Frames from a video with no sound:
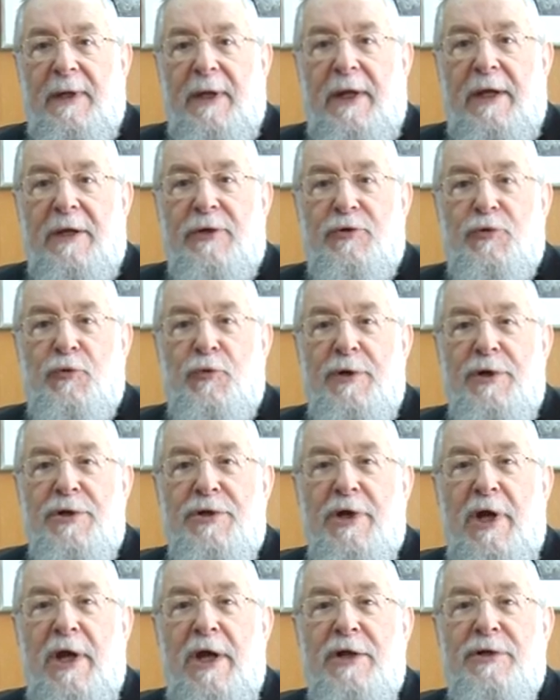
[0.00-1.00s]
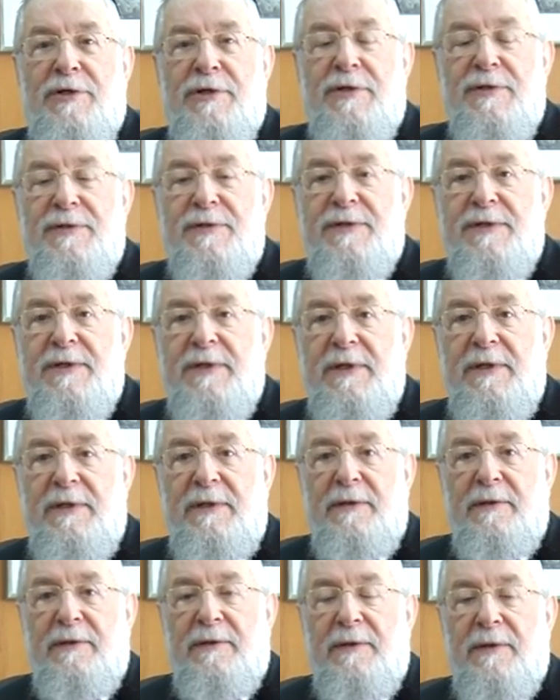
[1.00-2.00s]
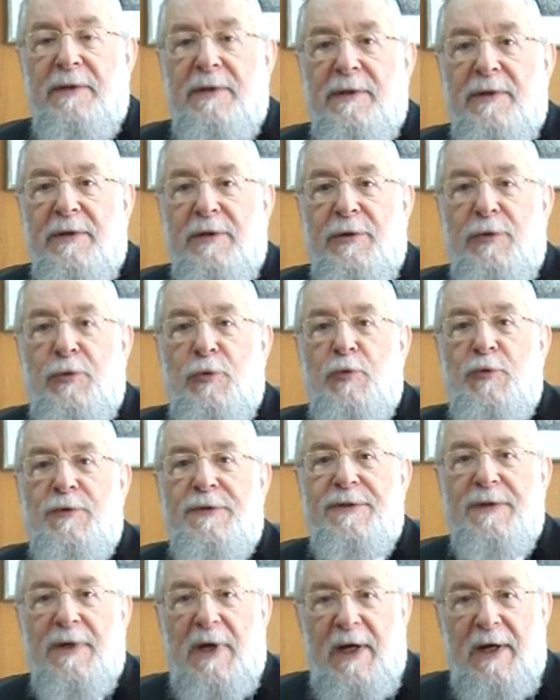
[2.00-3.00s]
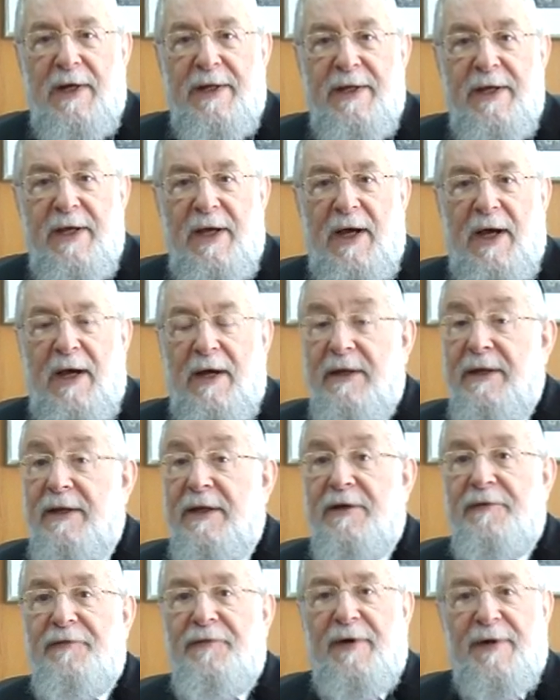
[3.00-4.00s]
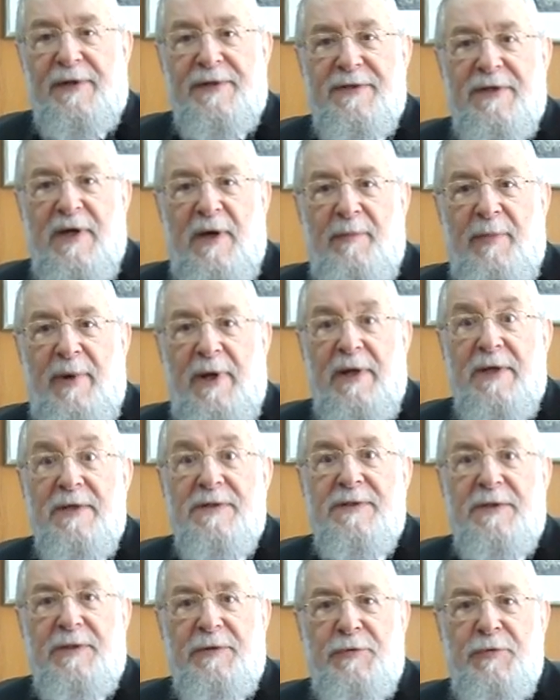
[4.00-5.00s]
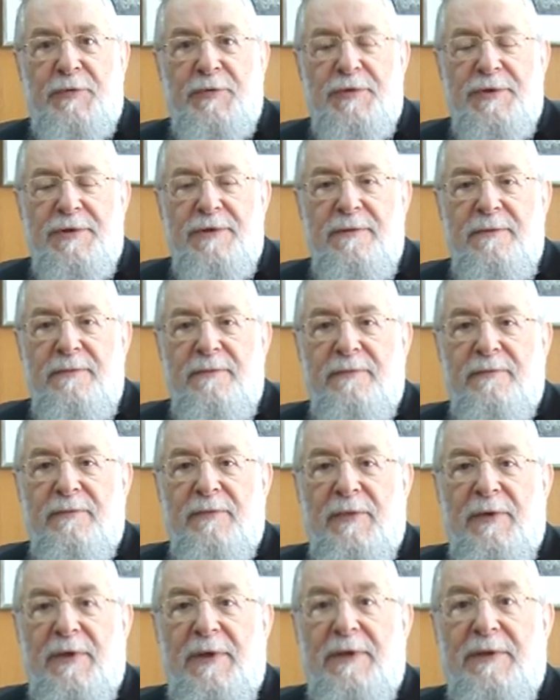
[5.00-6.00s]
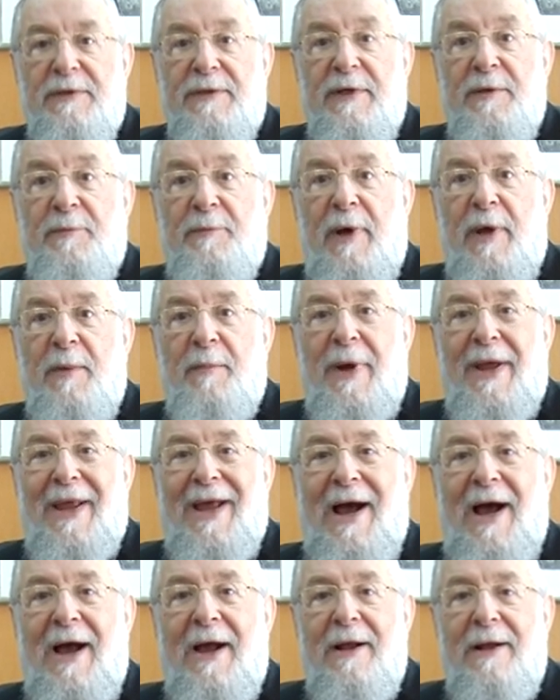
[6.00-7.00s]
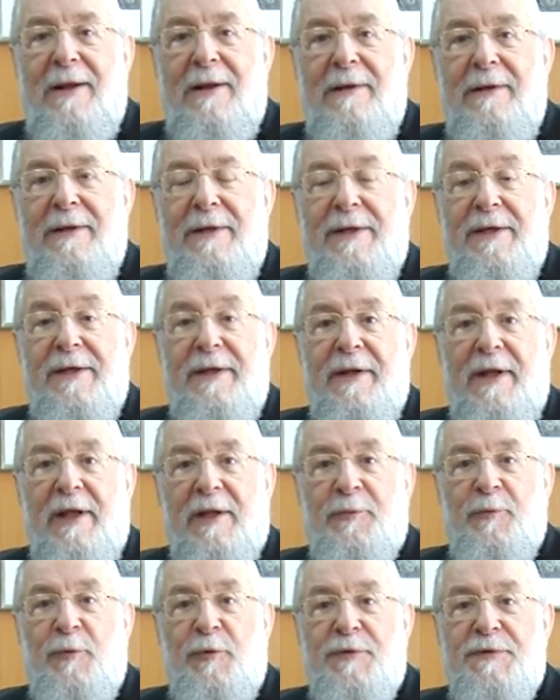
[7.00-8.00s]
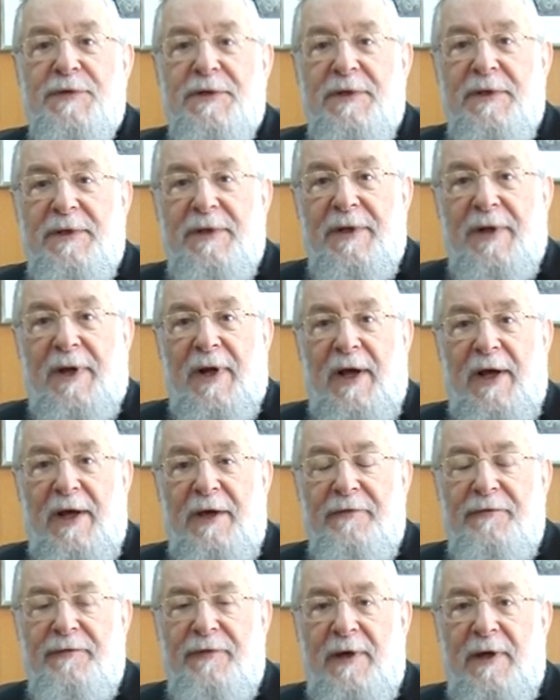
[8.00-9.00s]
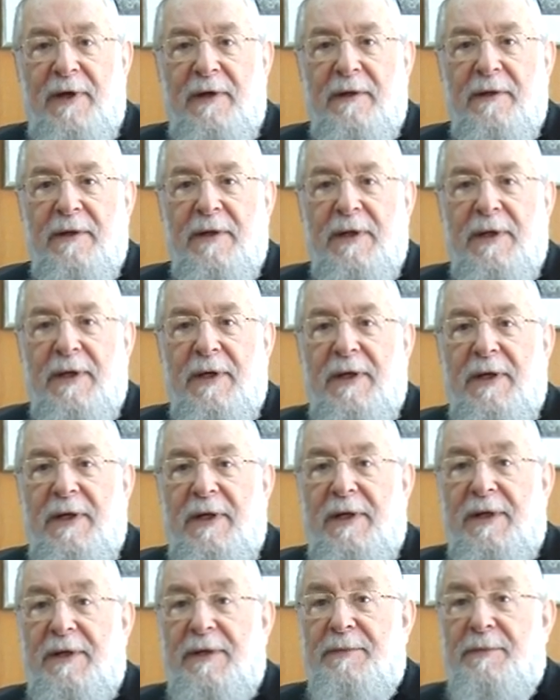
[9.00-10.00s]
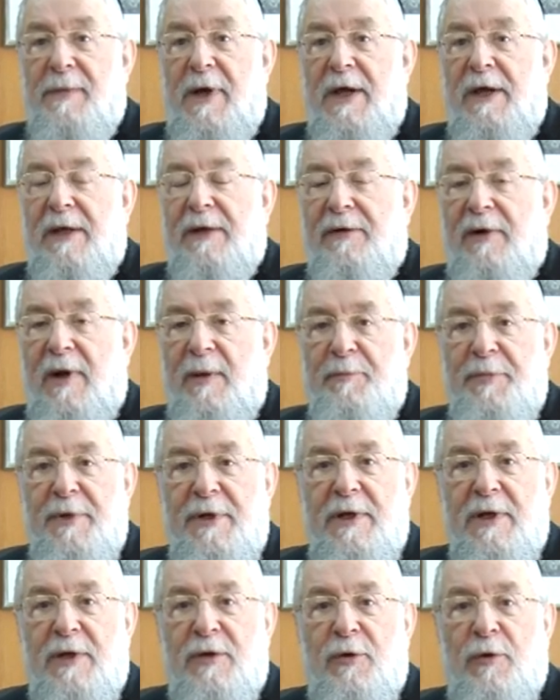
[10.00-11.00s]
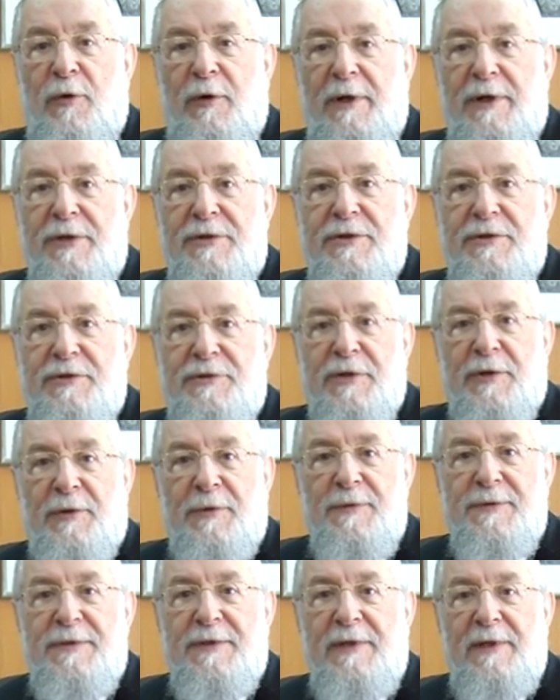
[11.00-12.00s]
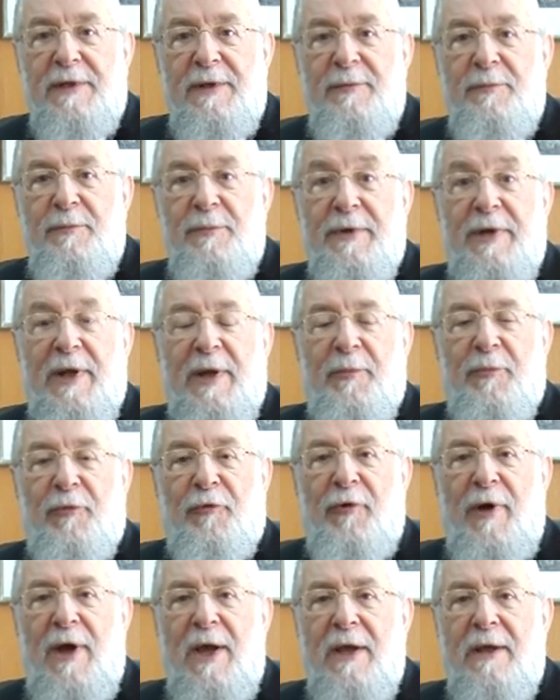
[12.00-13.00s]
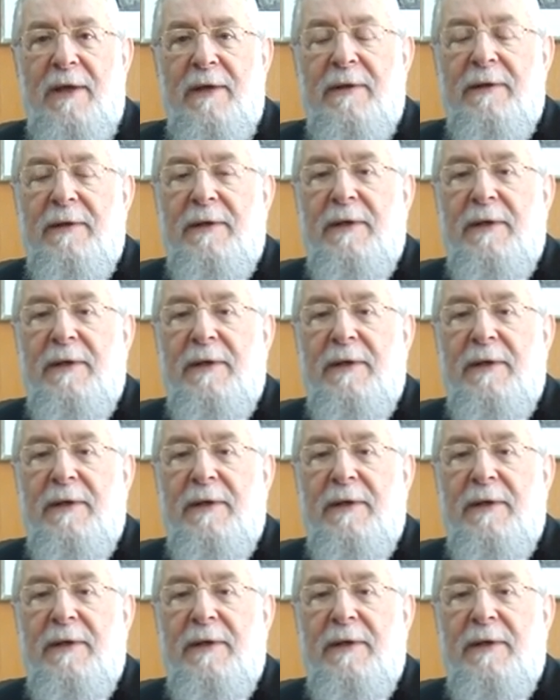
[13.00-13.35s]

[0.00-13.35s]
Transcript: a Jewish agency, Youth Aliyah in Kfar Saba institution, then by my uncle in Kiryat Motzki near Haifa, in my rabbinic college in Jerusalem, Bnei Brak,